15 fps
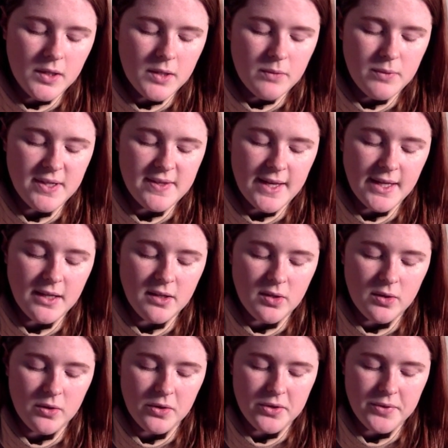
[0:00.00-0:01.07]
We thank you,
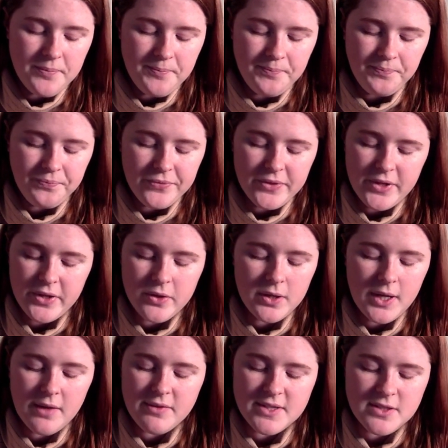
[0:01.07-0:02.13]
Lord, that your
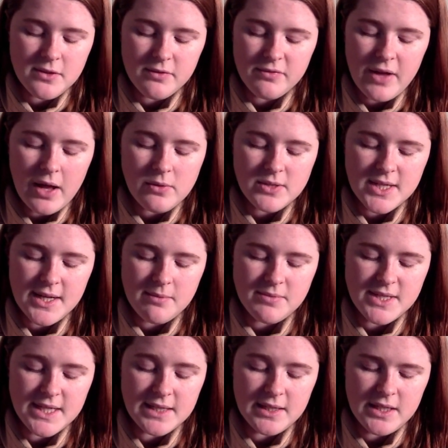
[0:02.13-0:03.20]
love is not found in
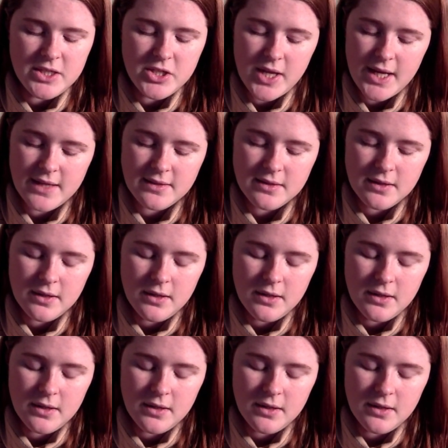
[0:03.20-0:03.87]
empty cliches.